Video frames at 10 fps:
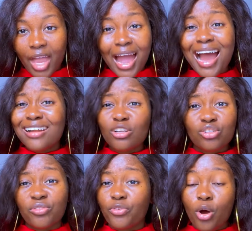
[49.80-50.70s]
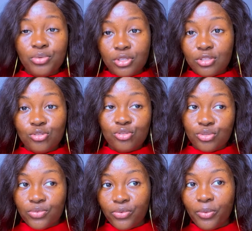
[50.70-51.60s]
I had a lot of options to choose
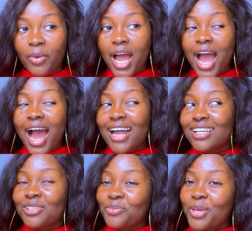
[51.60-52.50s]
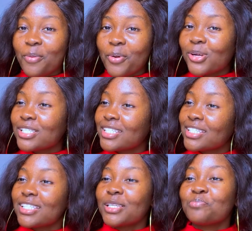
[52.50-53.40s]
from, and that's something about
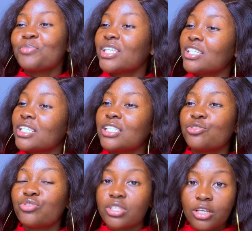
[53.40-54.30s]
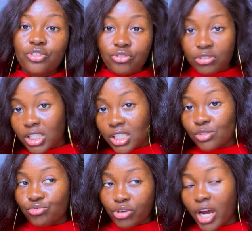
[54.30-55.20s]
being in the research field,
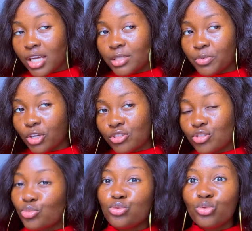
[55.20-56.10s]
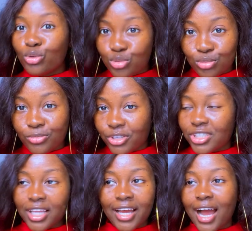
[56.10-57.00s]
right? Because you know too much.
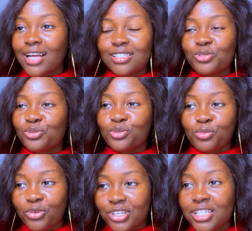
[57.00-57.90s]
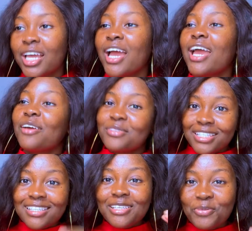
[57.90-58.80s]
Like I didn't know too much. Even
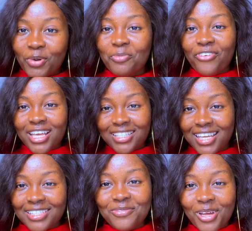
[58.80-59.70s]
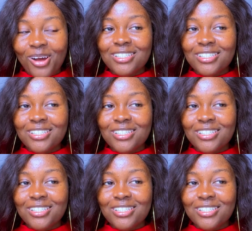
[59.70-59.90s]
to this one, first I started this video, I was